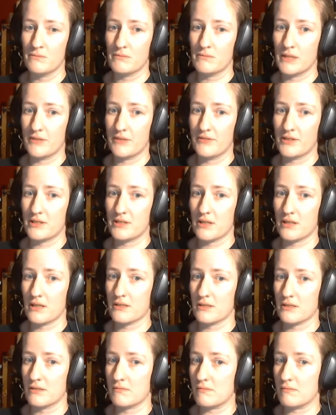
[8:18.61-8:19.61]
If it
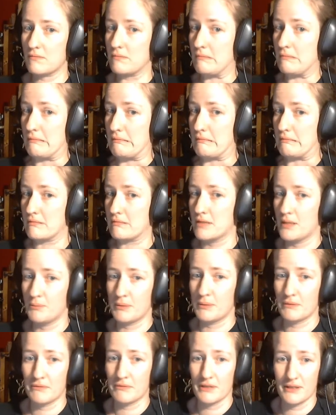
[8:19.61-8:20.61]
doesn't, I'll
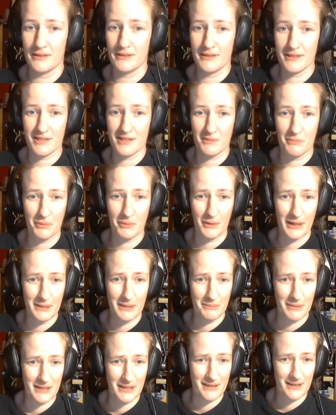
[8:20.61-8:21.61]
be really disappointed
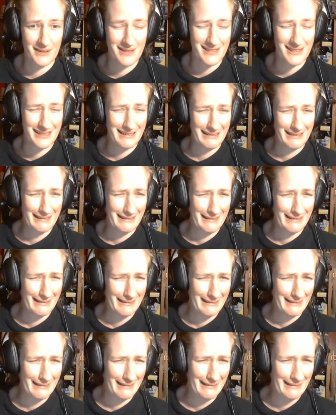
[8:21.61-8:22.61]
because
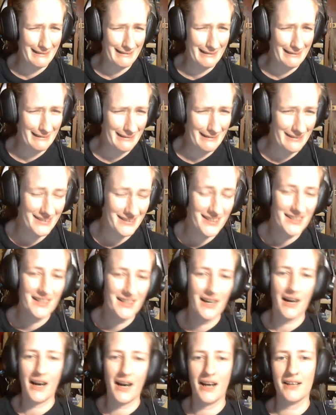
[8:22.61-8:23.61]
uh,
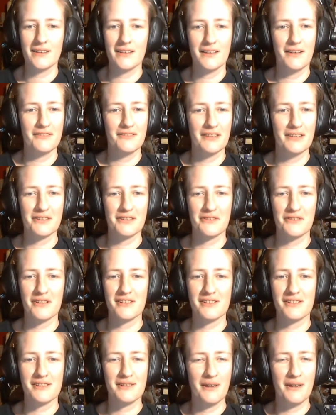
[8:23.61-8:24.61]
I love that
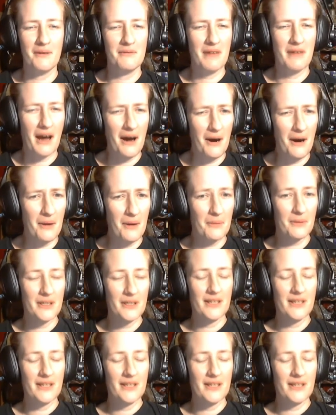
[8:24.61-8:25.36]
dress. You don't know.